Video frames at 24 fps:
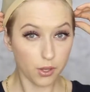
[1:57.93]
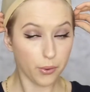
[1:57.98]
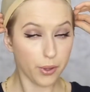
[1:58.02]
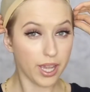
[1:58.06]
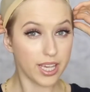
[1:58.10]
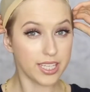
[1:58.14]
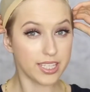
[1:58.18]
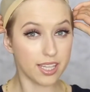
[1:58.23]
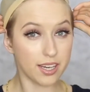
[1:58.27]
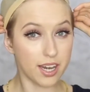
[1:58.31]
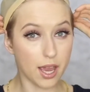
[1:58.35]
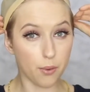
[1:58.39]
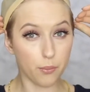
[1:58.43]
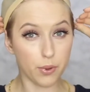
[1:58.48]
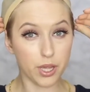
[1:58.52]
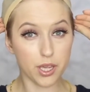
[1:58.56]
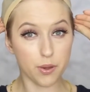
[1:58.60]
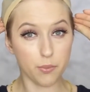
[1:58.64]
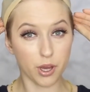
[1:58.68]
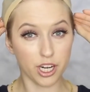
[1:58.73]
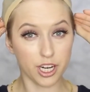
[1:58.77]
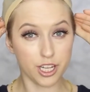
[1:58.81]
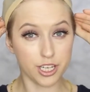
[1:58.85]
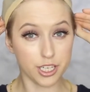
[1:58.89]
Okay, so now what
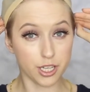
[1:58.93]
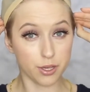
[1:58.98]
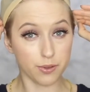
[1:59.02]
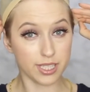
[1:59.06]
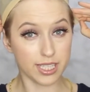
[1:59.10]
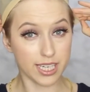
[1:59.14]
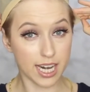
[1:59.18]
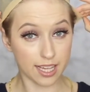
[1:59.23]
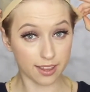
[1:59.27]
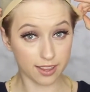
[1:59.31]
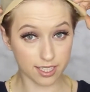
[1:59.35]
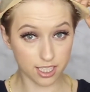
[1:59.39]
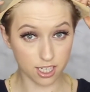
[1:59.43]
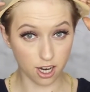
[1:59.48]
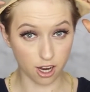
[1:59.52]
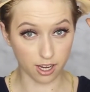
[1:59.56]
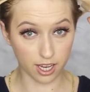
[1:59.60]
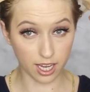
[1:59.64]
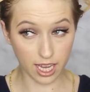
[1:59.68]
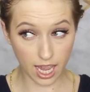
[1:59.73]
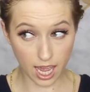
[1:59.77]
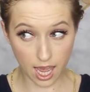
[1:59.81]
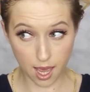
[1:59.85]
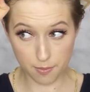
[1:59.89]
you want to do is take the
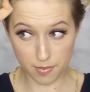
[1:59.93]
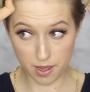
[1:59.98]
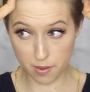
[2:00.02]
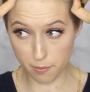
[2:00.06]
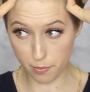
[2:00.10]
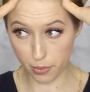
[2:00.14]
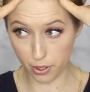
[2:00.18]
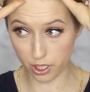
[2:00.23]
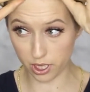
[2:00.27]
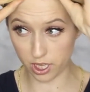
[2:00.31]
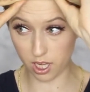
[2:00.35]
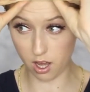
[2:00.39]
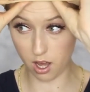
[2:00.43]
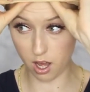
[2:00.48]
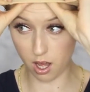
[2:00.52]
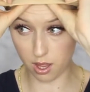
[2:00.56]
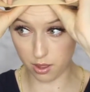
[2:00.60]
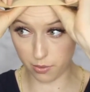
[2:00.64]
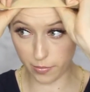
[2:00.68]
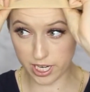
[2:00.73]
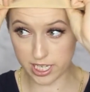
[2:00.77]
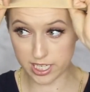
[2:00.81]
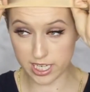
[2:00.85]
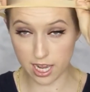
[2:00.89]
stocking cap and pull it all
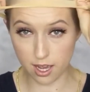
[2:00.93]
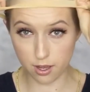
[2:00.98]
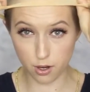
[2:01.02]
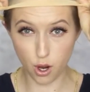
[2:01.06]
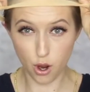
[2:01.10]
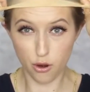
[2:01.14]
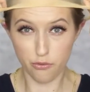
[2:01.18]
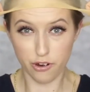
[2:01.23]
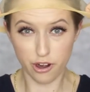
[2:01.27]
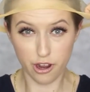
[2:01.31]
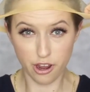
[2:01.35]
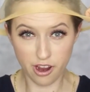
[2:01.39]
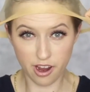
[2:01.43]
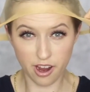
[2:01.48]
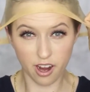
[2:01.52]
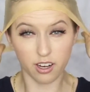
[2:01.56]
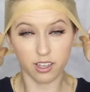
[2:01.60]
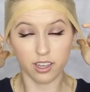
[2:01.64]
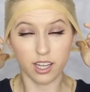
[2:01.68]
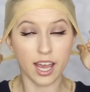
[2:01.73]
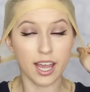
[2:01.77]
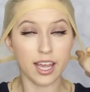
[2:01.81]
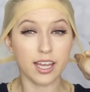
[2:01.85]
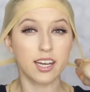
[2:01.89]
the way down over your
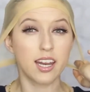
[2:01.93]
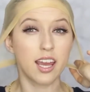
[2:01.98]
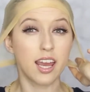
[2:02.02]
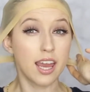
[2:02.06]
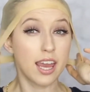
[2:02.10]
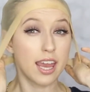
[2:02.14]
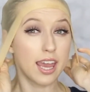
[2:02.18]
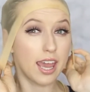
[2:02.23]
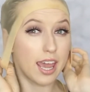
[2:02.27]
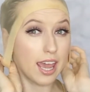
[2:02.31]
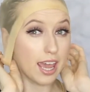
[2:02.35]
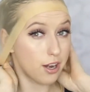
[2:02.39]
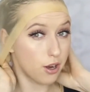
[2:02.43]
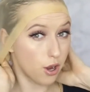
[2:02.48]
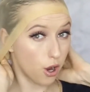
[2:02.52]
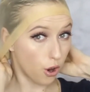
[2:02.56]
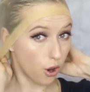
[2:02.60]
hairline and